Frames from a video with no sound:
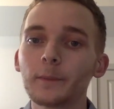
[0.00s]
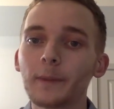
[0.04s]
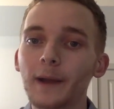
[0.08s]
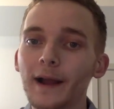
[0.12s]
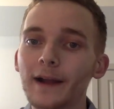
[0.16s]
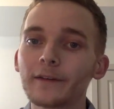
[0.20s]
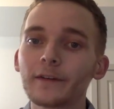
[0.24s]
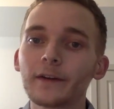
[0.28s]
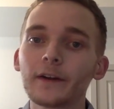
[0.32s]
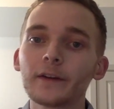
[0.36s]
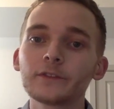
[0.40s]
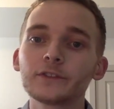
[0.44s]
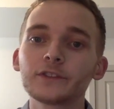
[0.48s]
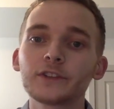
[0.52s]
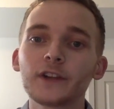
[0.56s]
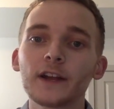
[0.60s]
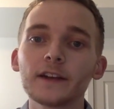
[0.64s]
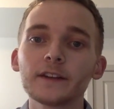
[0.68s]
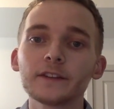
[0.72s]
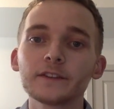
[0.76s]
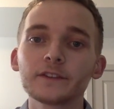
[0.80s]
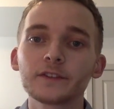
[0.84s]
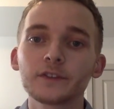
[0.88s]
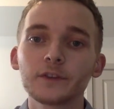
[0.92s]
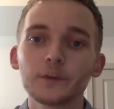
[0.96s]
background
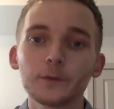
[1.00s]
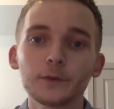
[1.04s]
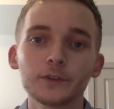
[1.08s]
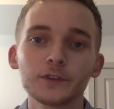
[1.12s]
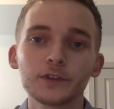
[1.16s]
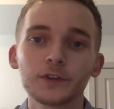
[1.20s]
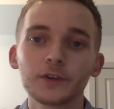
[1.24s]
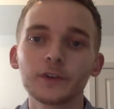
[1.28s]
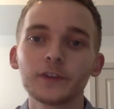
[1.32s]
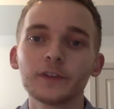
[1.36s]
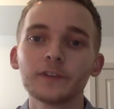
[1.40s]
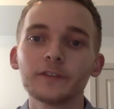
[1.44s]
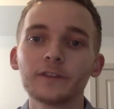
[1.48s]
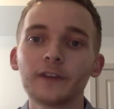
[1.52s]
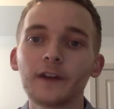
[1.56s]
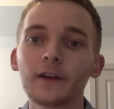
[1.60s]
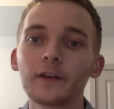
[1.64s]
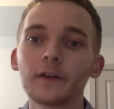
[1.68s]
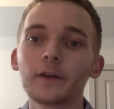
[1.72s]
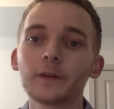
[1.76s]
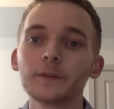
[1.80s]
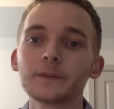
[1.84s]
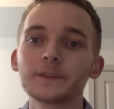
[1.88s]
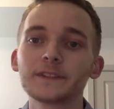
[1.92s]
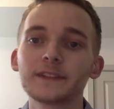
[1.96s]
checks to ensure that
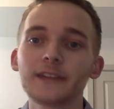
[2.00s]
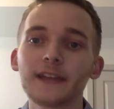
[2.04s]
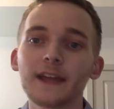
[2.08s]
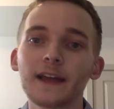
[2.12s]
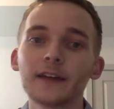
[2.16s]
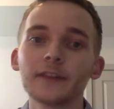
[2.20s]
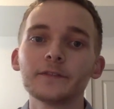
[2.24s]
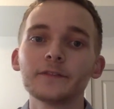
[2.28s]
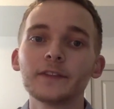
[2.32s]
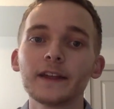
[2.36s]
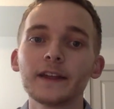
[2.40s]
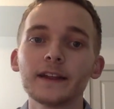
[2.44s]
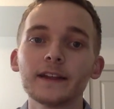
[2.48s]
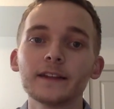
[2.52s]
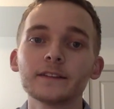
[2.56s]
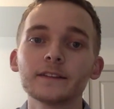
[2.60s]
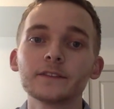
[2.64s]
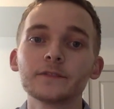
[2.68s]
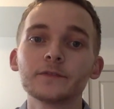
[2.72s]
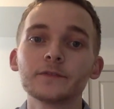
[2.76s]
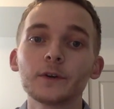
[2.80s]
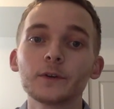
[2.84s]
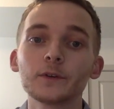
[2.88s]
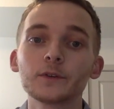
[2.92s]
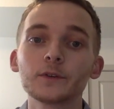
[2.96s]
firearms stay out of the hands
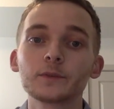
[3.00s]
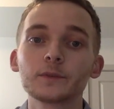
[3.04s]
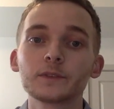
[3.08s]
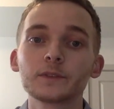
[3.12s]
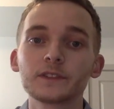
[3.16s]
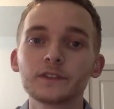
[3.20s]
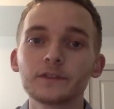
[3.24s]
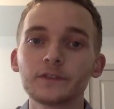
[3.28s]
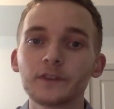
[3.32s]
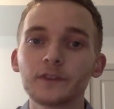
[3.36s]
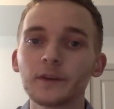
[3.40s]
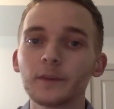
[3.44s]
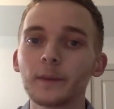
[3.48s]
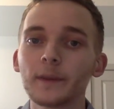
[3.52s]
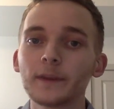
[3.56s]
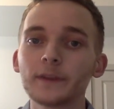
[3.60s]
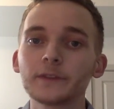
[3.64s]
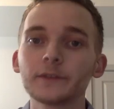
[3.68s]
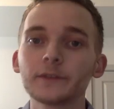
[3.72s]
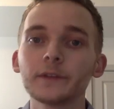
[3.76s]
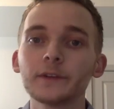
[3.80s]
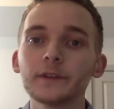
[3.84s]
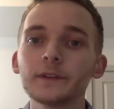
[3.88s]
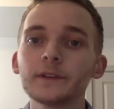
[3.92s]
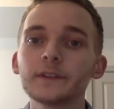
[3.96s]
of those with severe
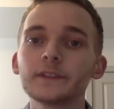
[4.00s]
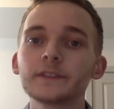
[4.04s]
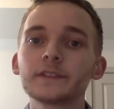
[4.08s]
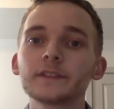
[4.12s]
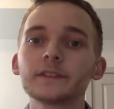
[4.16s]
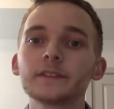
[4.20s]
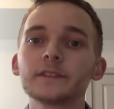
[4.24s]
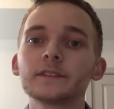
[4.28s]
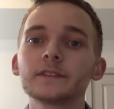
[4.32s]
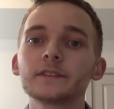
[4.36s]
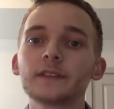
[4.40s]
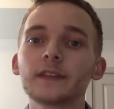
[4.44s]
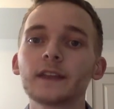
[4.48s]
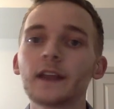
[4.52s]
mental illnesses